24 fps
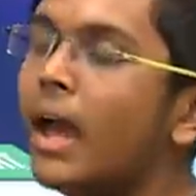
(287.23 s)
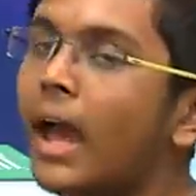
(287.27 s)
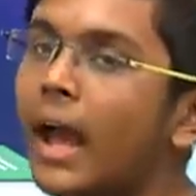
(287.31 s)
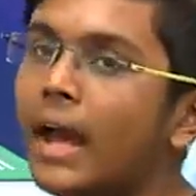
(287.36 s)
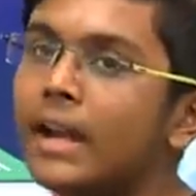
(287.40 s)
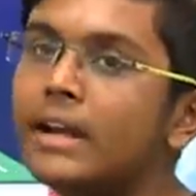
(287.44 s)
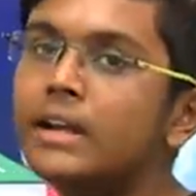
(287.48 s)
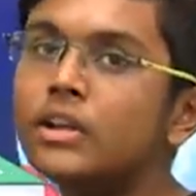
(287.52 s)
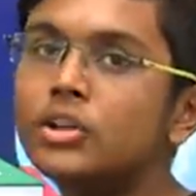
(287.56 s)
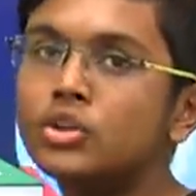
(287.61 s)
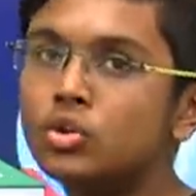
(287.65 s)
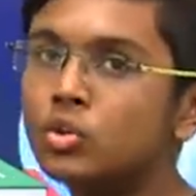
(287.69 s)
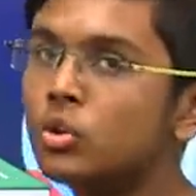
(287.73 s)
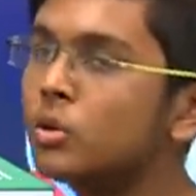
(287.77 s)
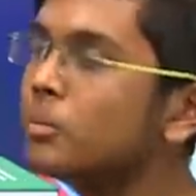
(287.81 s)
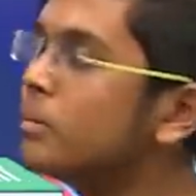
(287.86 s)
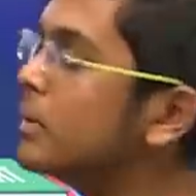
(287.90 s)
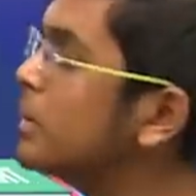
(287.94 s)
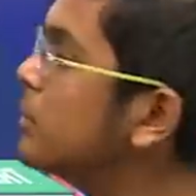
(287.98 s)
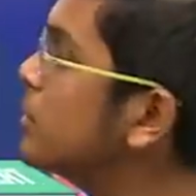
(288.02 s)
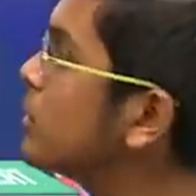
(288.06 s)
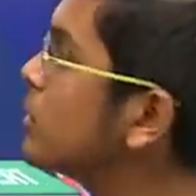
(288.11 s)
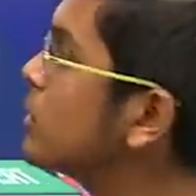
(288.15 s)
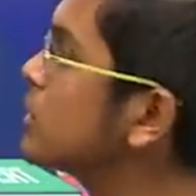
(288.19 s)
and it should
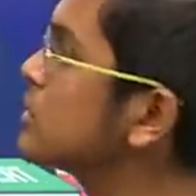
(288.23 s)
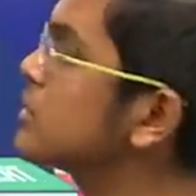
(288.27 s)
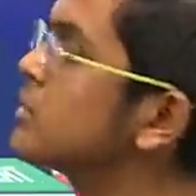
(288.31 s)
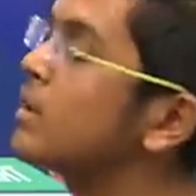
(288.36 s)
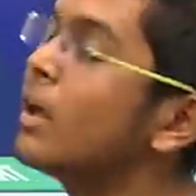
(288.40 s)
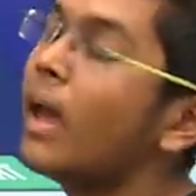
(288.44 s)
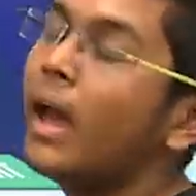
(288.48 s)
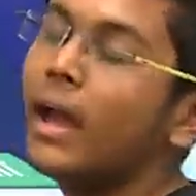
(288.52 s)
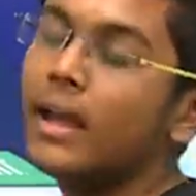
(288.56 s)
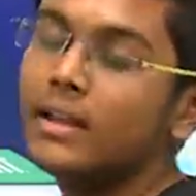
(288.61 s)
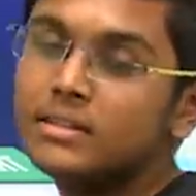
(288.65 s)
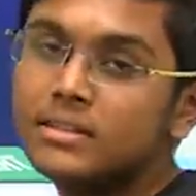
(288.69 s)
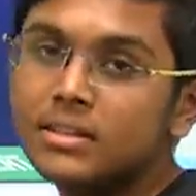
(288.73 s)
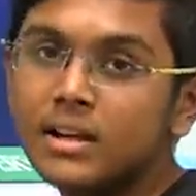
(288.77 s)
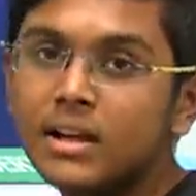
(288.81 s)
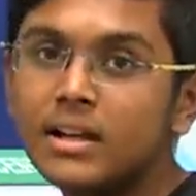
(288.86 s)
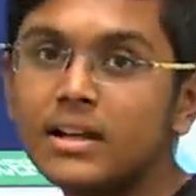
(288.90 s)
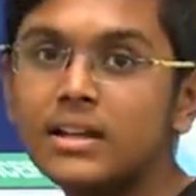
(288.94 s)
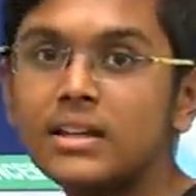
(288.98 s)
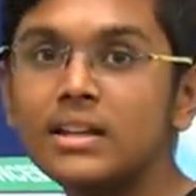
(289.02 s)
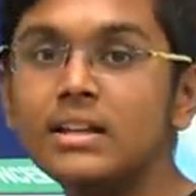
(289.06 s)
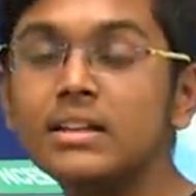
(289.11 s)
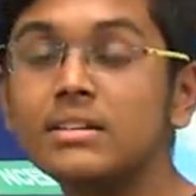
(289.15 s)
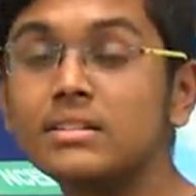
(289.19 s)
be, because
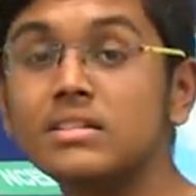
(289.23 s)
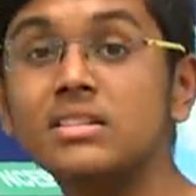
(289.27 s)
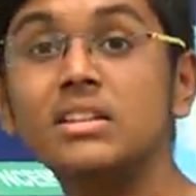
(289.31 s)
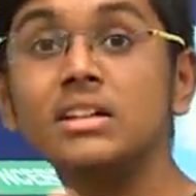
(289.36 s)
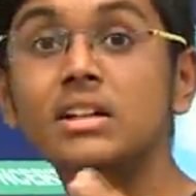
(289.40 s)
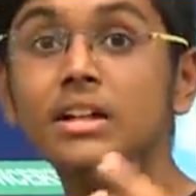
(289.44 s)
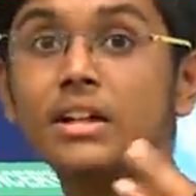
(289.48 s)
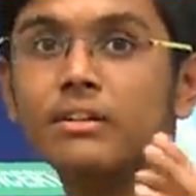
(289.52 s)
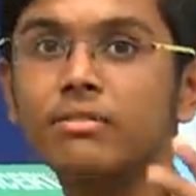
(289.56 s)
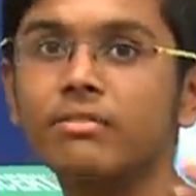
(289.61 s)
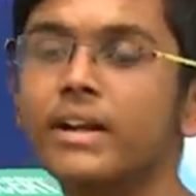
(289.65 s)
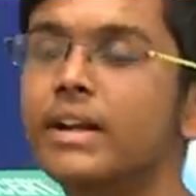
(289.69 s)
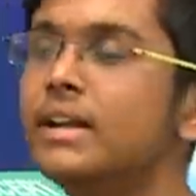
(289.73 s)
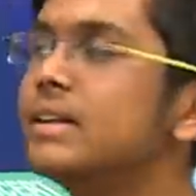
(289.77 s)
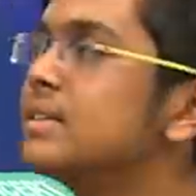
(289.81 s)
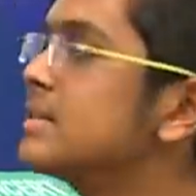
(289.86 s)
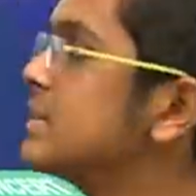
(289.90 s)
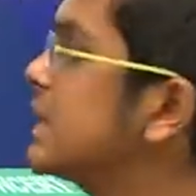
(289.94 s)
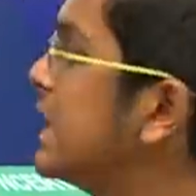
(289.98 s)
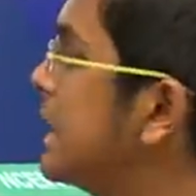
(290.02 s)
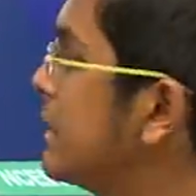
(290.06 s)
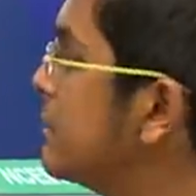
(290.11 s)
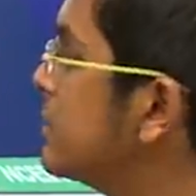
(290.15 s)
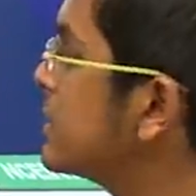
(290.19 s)
NCERT is the defined
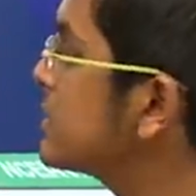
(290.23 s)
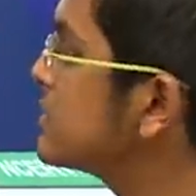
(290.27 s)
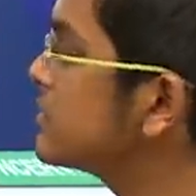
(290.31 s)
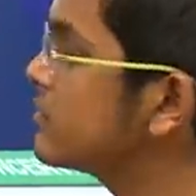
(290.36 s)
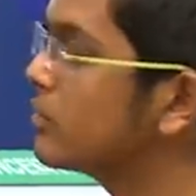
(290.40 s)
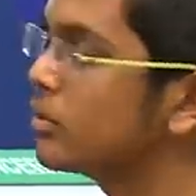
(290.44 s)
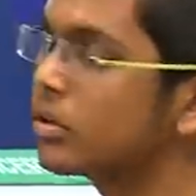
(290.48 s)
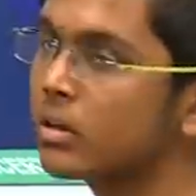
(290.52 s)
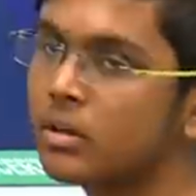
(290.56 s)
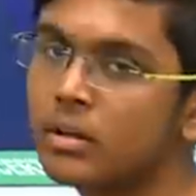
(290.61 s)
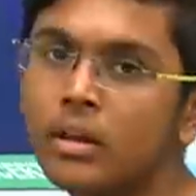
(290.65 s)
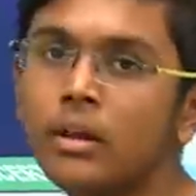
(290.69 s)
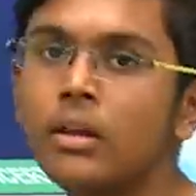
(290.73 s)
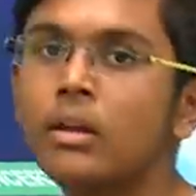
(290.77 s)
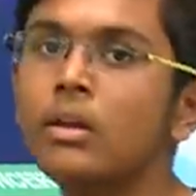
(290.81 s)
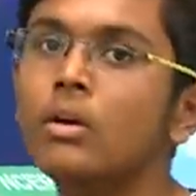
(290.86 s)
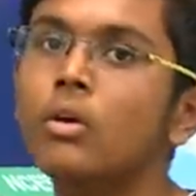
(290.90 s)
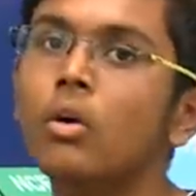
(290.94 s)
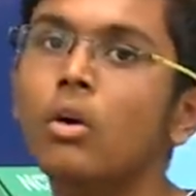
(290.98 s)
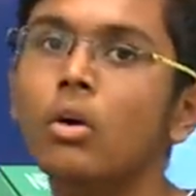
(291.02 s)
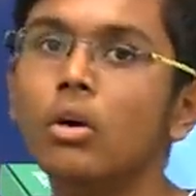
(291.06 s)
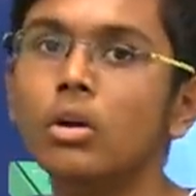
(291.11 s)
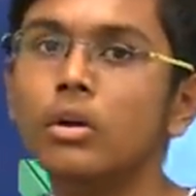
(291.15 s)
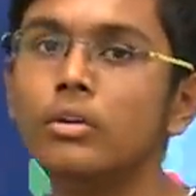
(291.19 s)
syllabus for
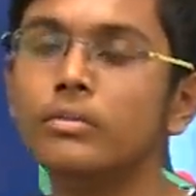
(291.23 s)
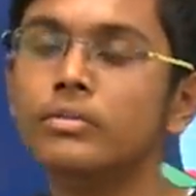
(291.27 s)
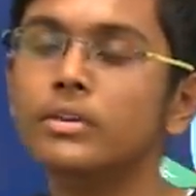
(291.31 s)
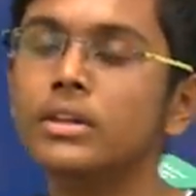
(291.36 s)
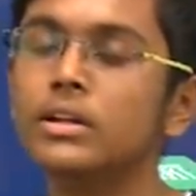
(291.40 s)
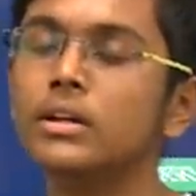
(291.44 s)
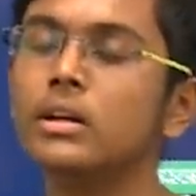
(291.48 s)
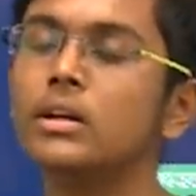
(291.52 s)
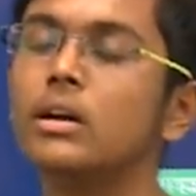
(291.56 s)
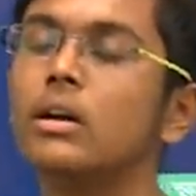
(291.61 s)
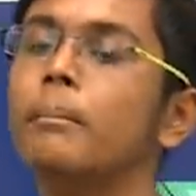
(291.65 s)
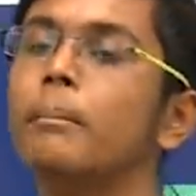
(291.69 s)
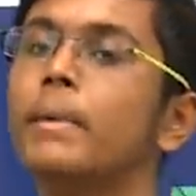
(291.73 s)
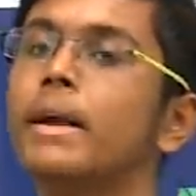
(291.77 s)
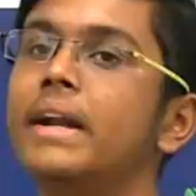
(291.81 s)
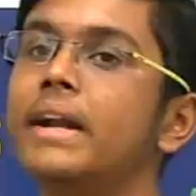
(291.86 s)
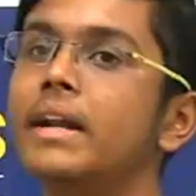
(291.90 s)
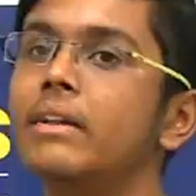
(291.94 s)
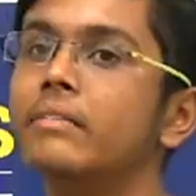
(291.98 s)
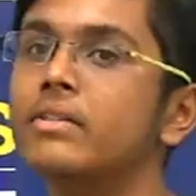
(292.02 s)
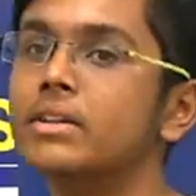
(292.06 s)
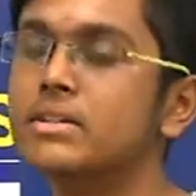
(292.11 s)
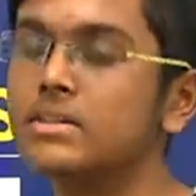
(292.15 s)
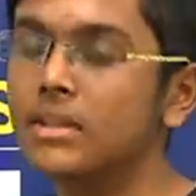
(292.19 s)
all of the
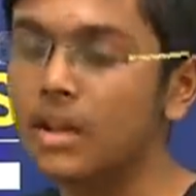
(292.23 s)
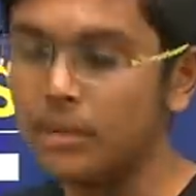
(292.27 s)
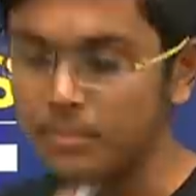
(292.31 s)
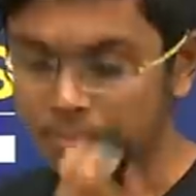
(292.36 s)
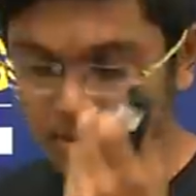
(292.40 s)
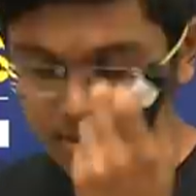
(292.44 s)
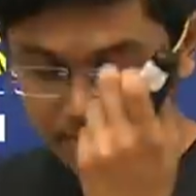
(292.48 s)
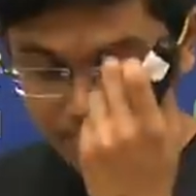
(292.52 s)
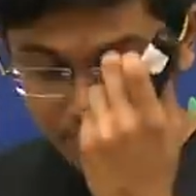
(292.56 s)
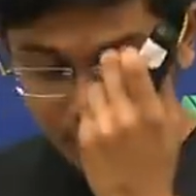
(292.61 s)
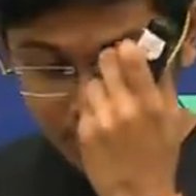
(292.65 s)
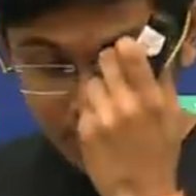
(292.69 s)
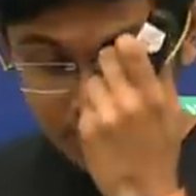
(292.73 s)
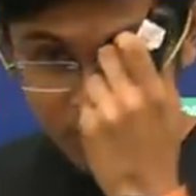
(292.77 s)
competitive exams.